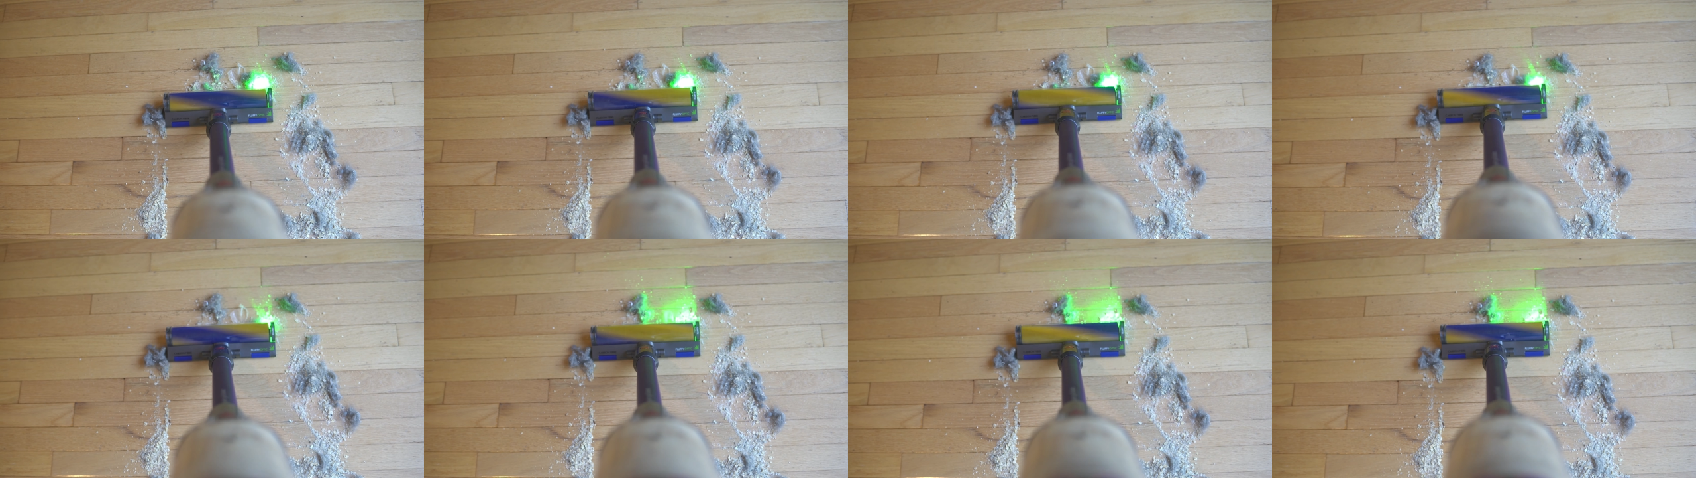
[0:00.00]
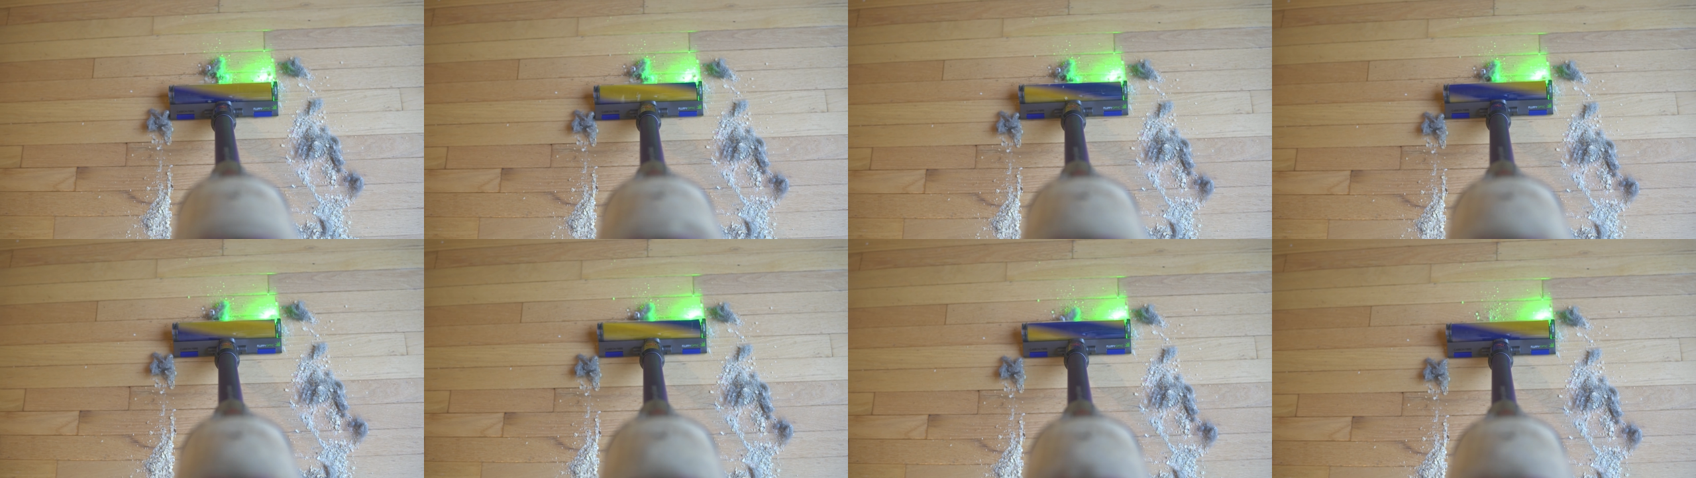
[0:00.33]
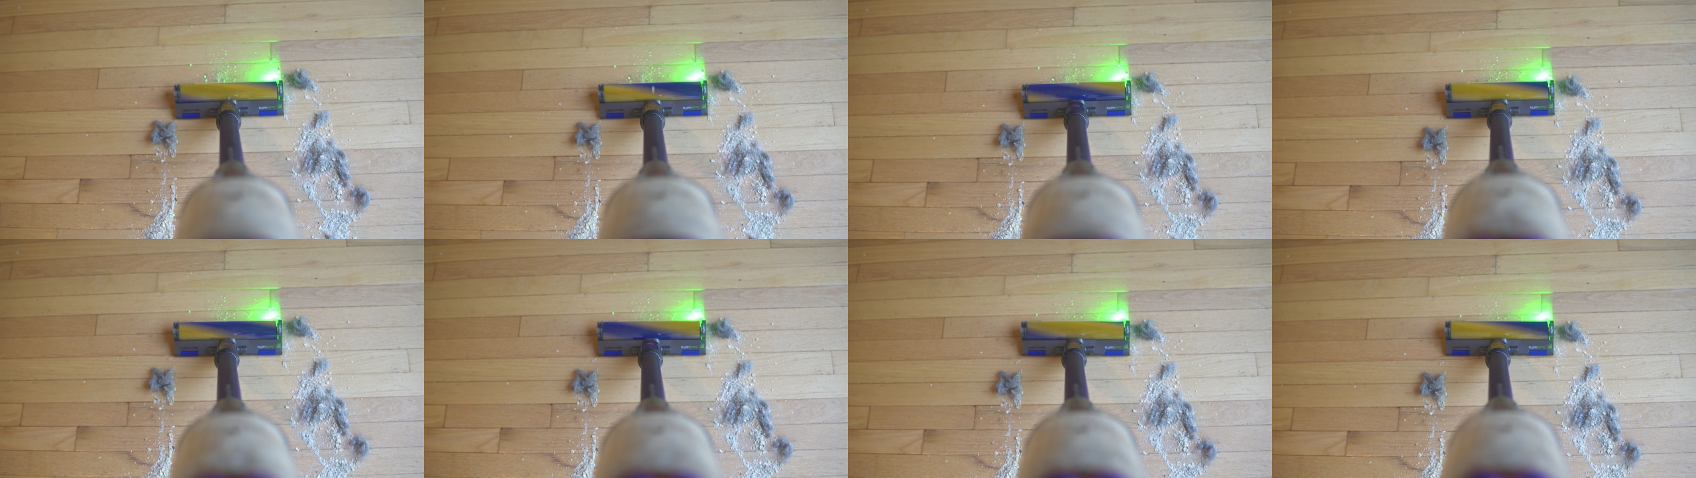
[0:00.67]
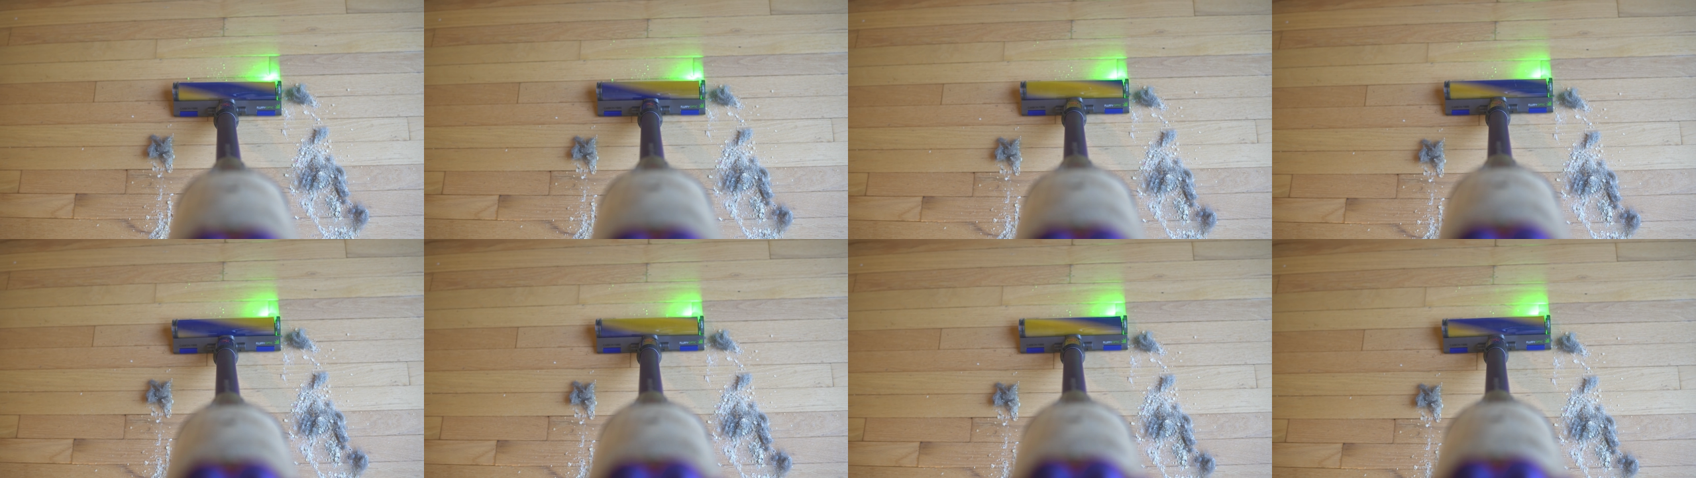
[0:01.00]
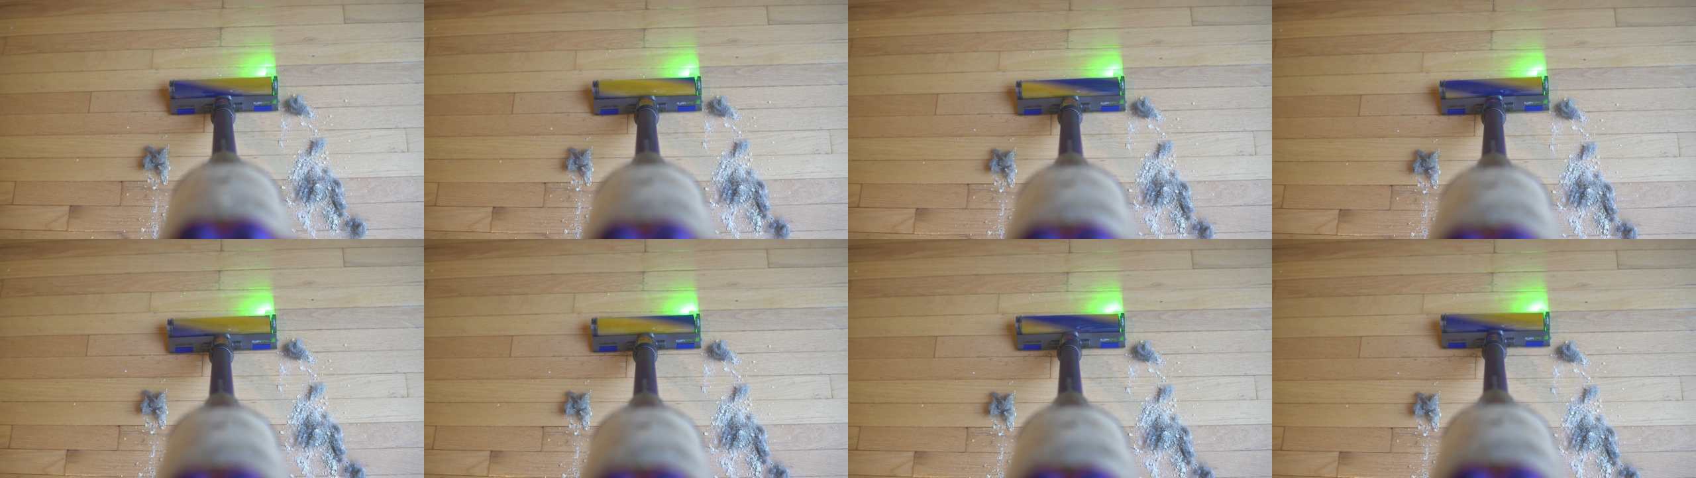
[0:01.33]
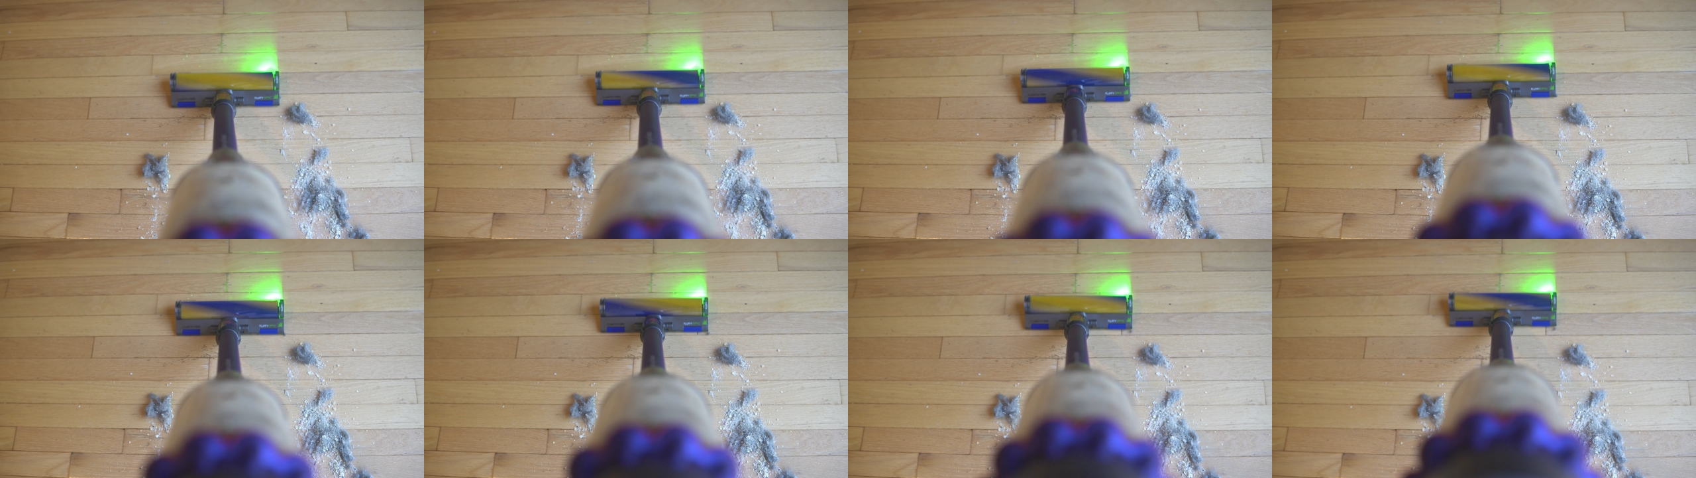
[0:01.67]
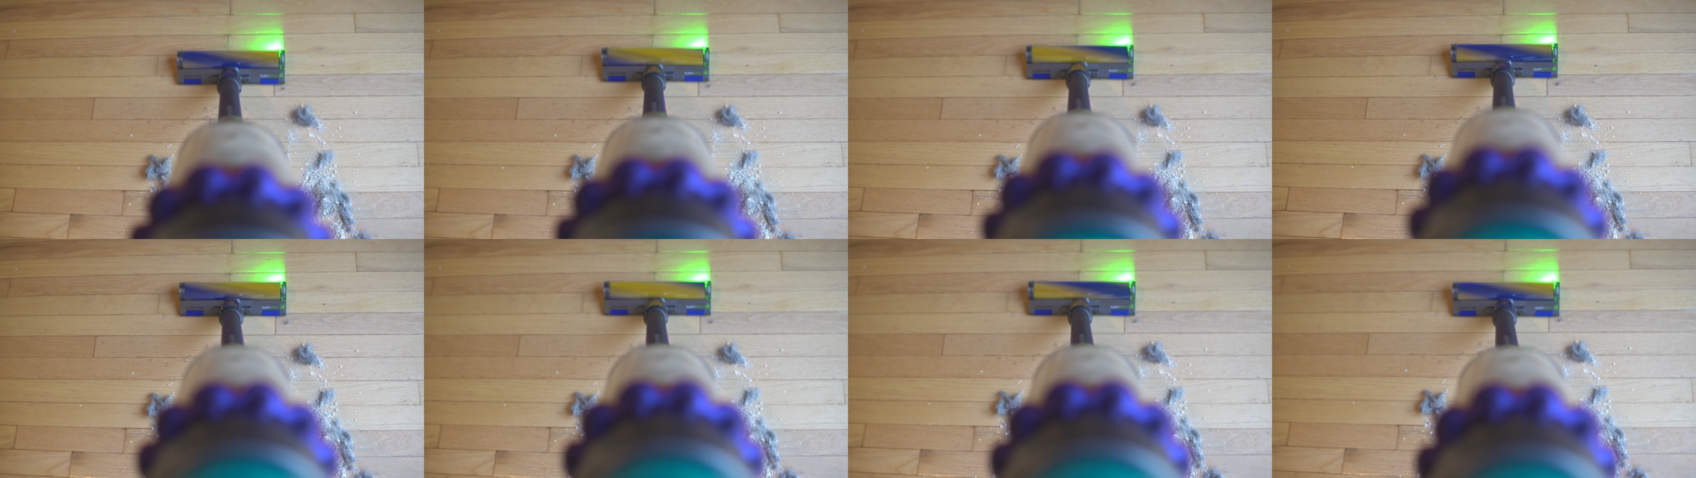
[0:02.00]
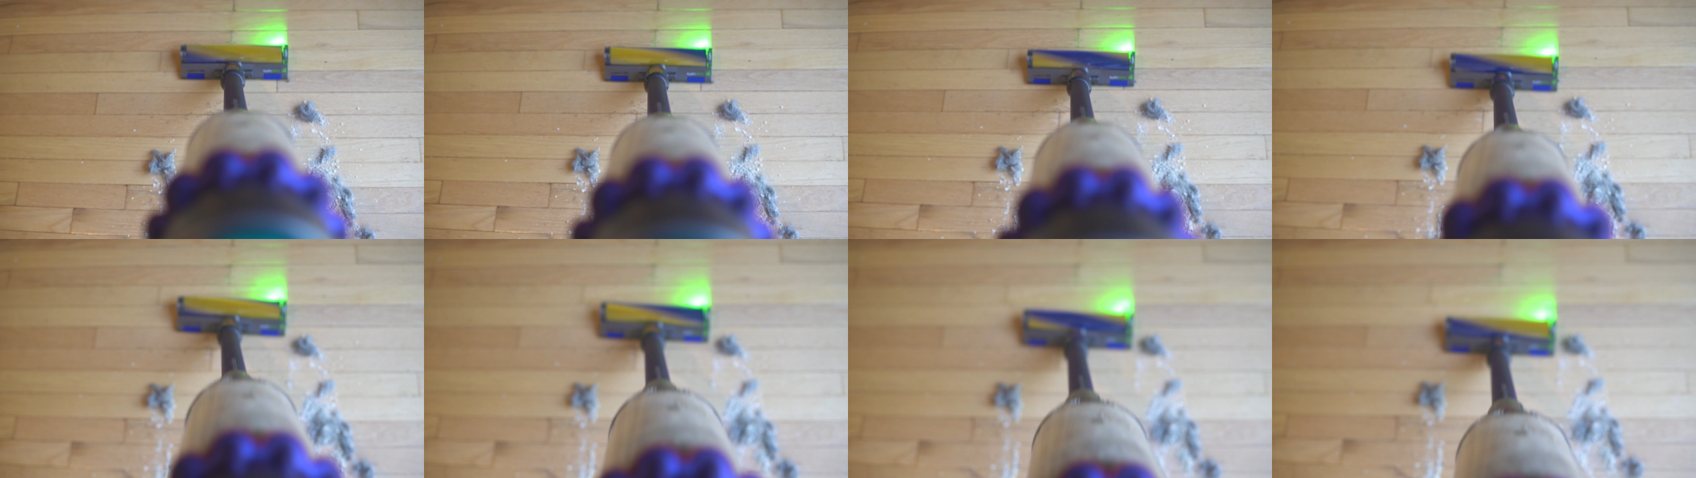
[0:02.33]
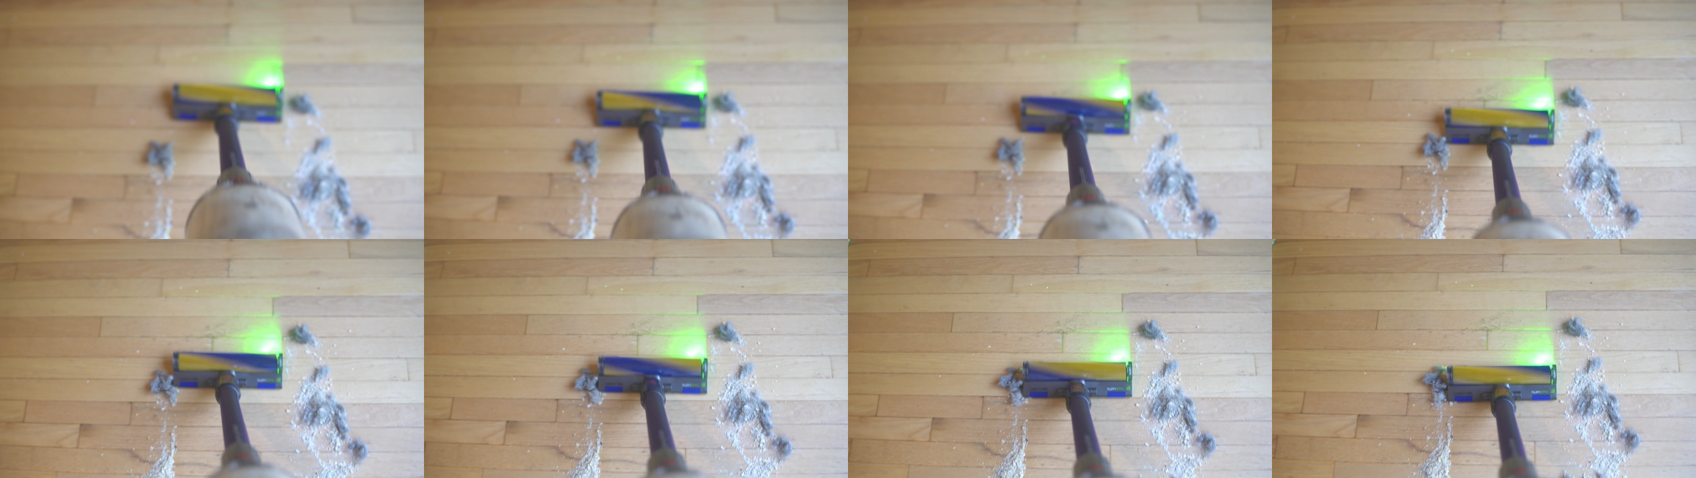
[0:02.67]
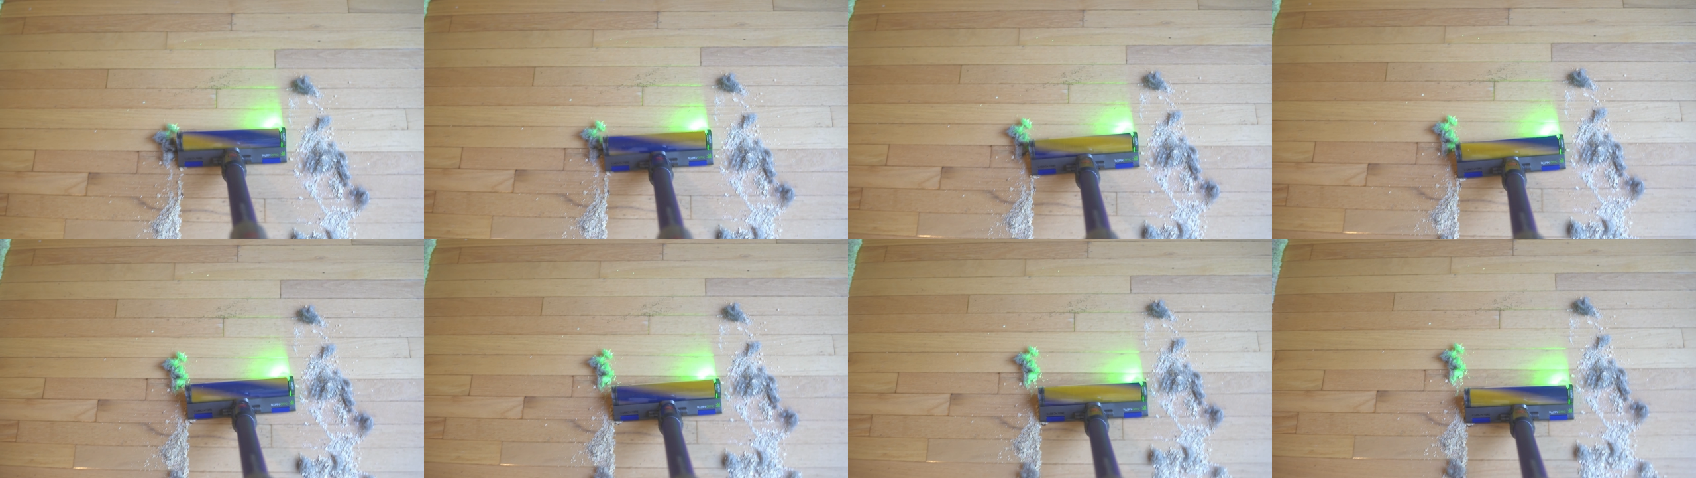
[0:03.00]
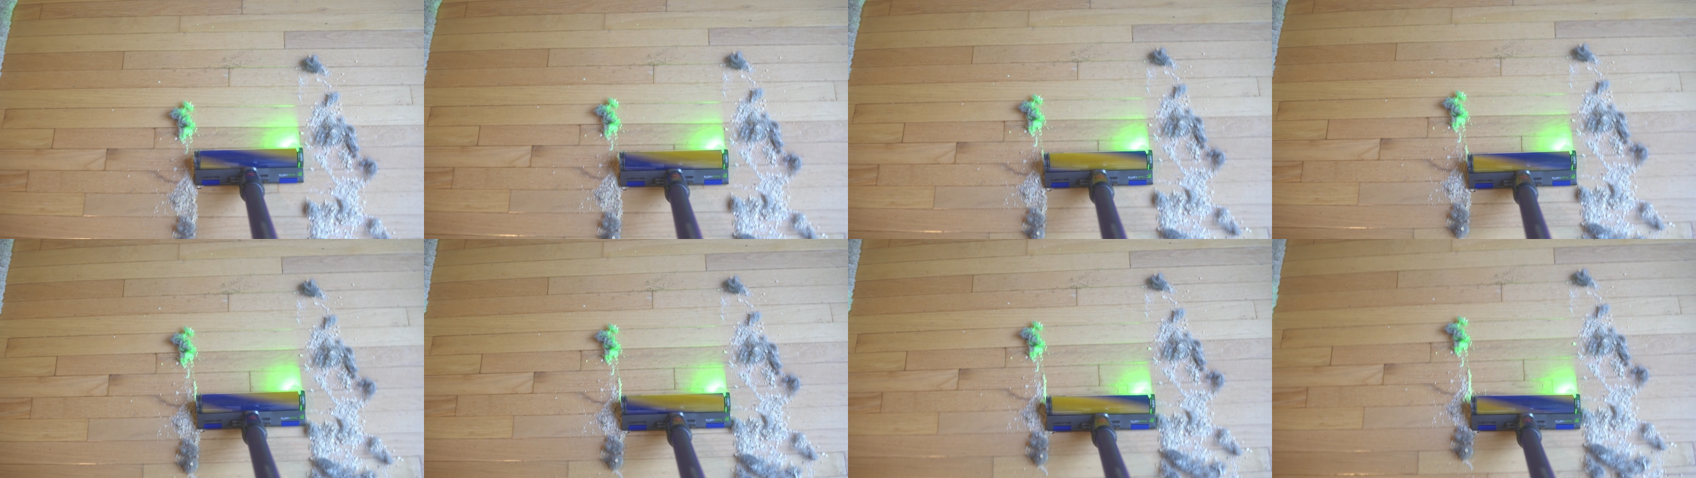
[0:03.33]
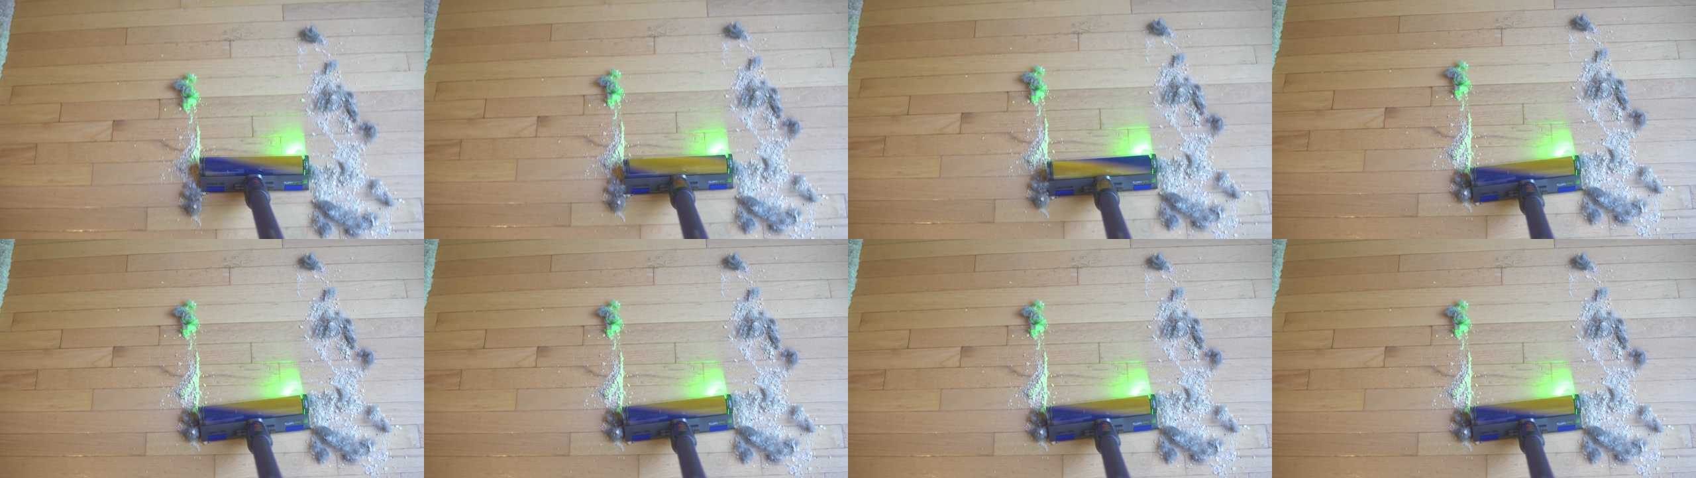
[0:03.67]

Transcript: No face is visible, so there are no lips to read.